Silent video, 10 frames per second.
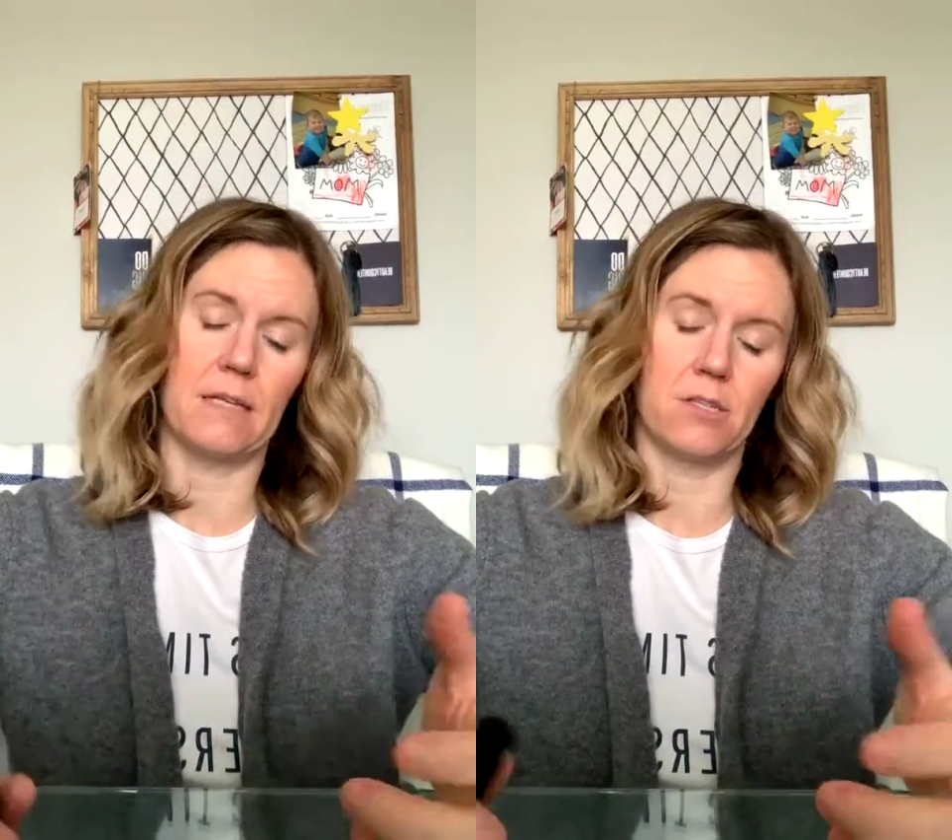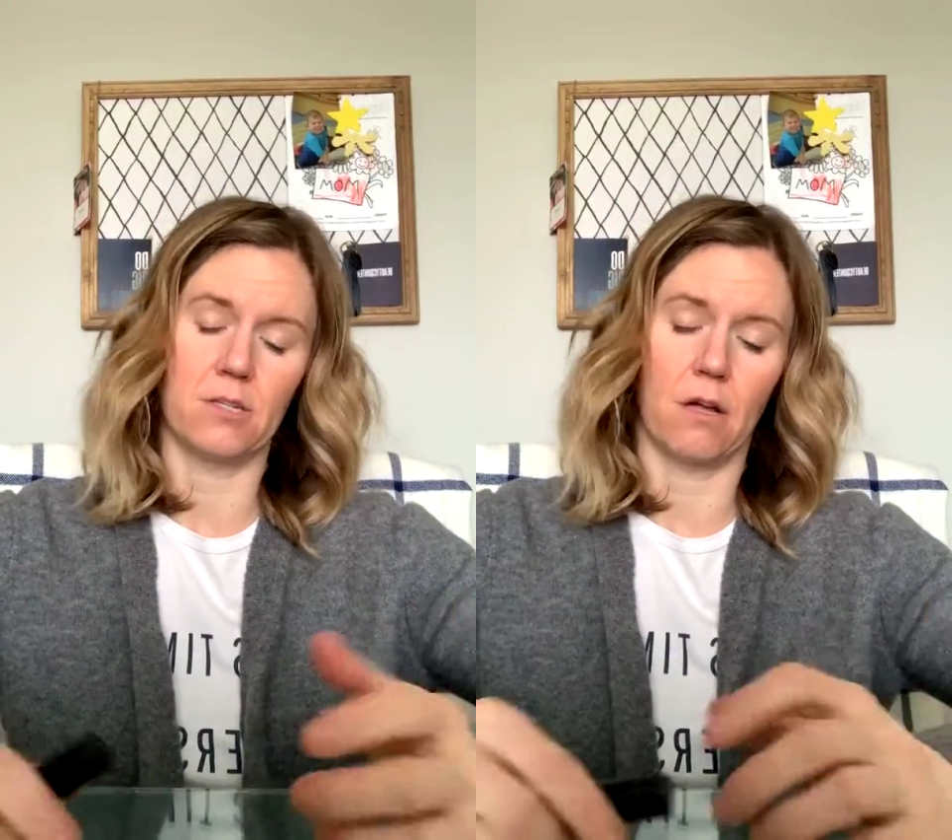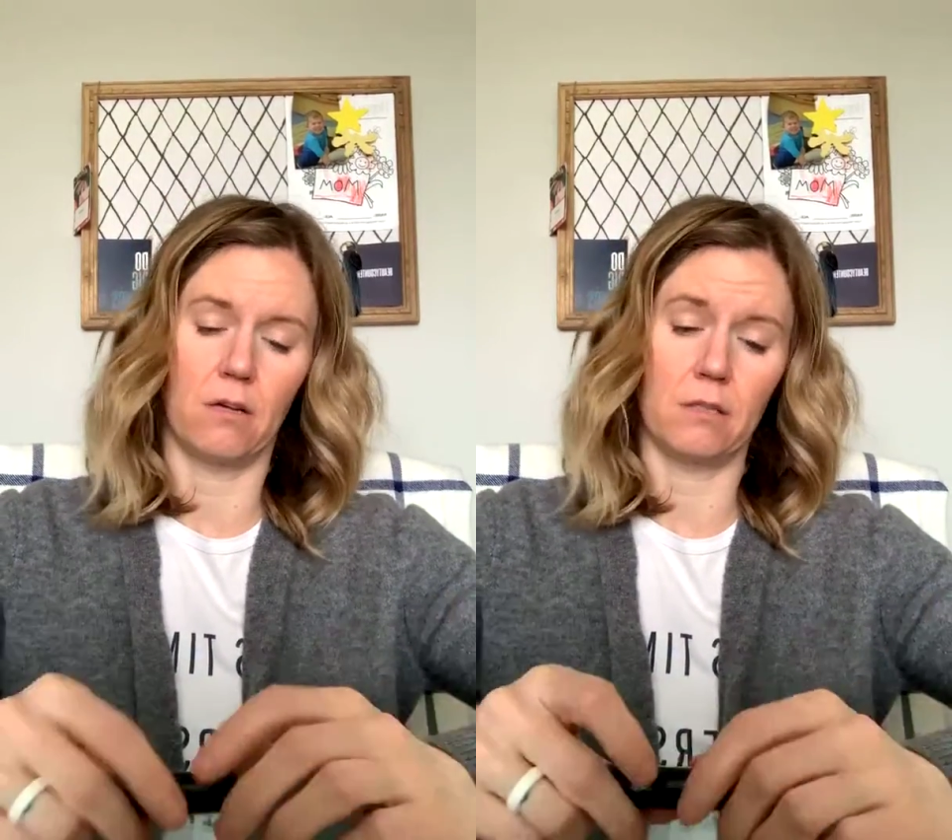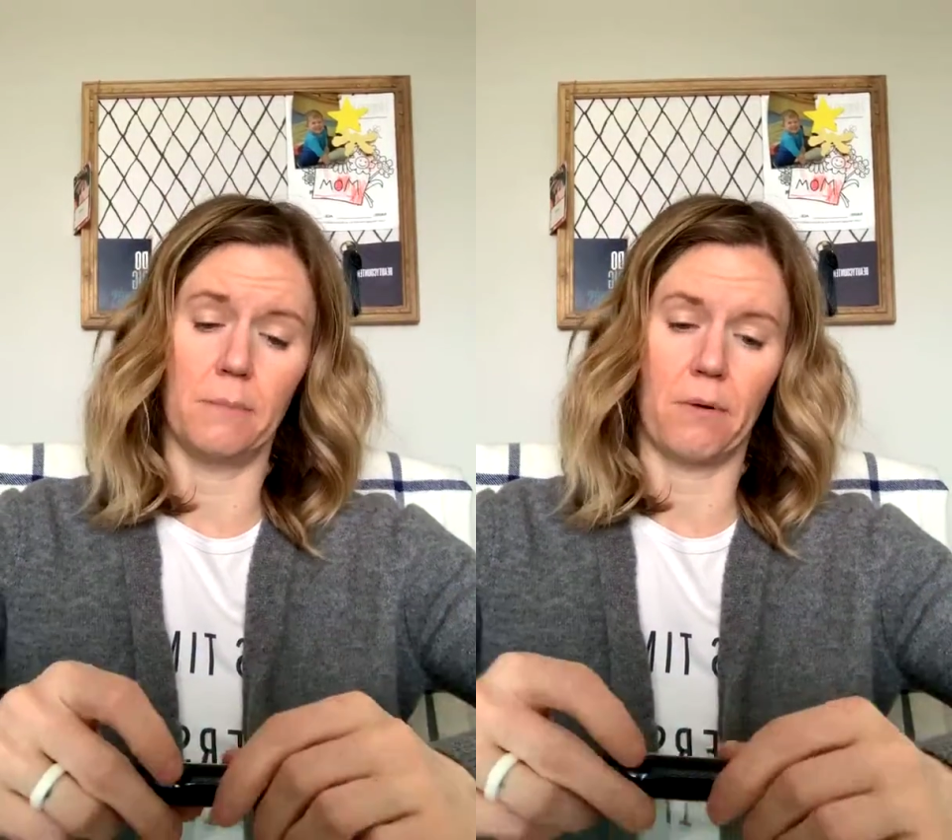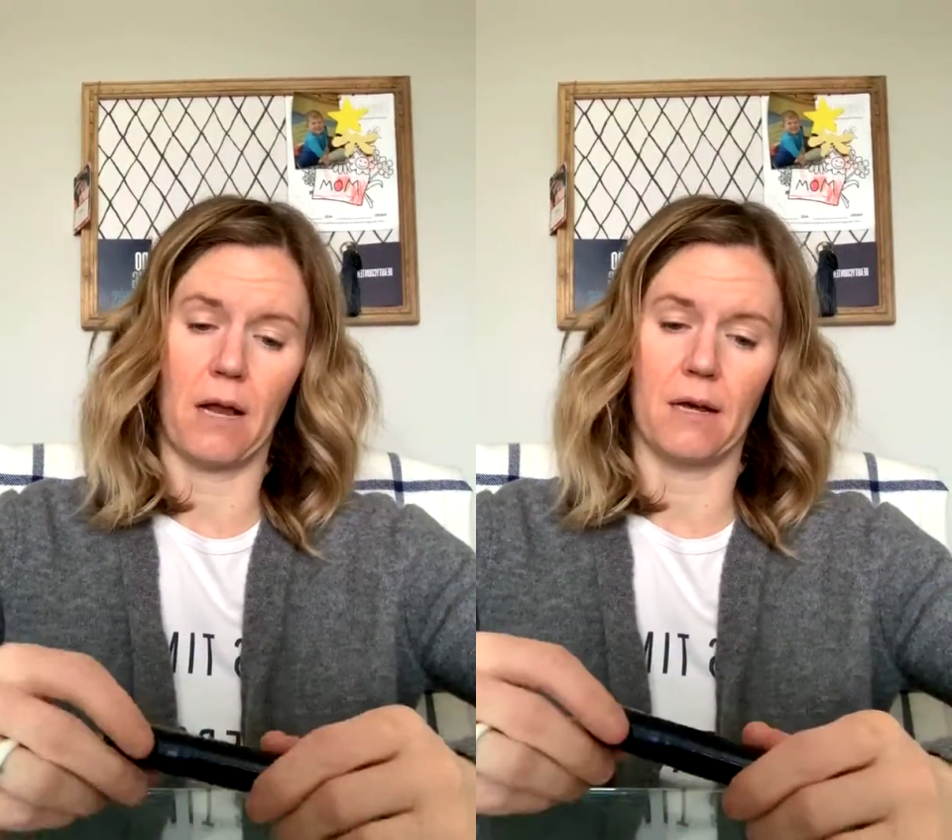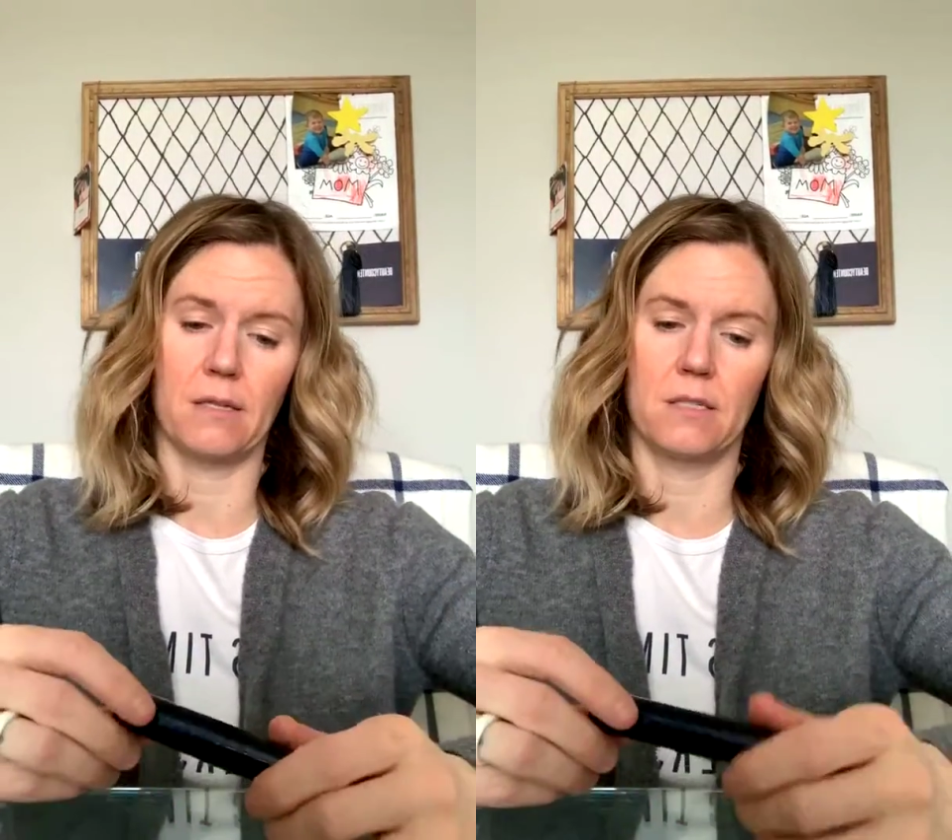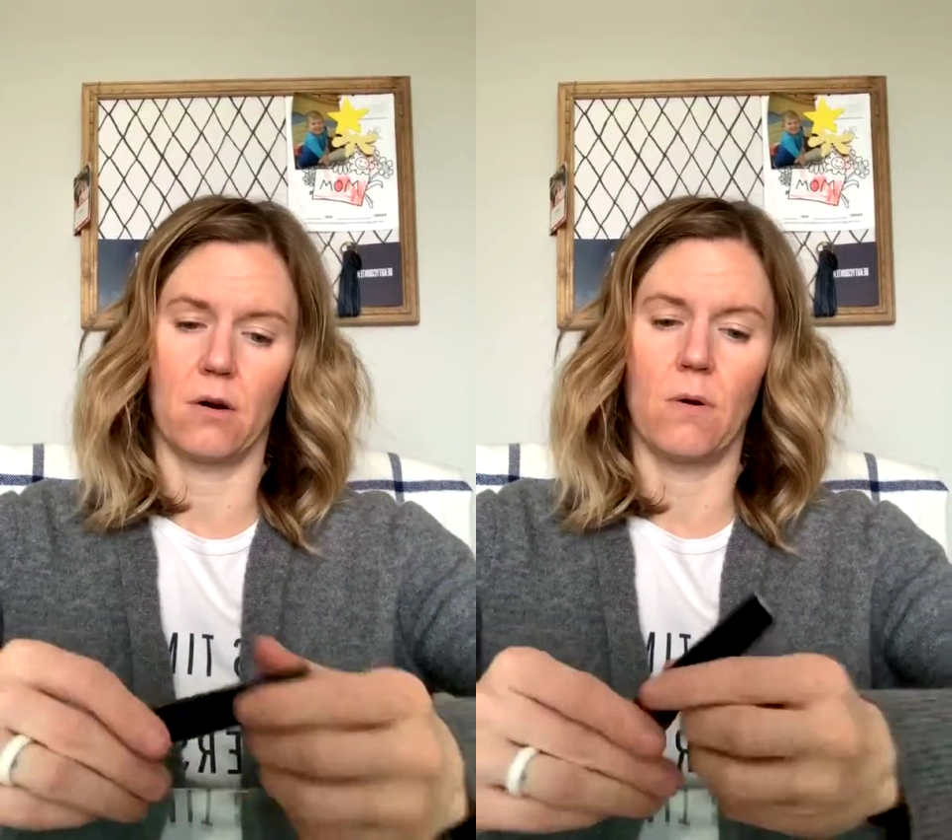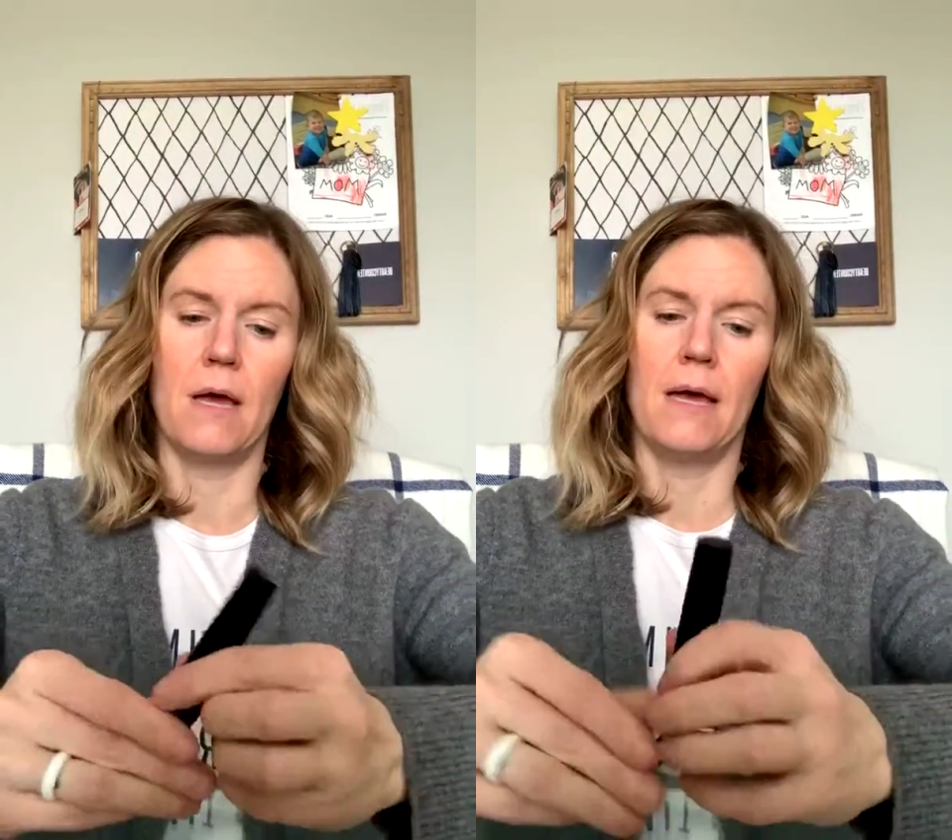is just all our lip products. So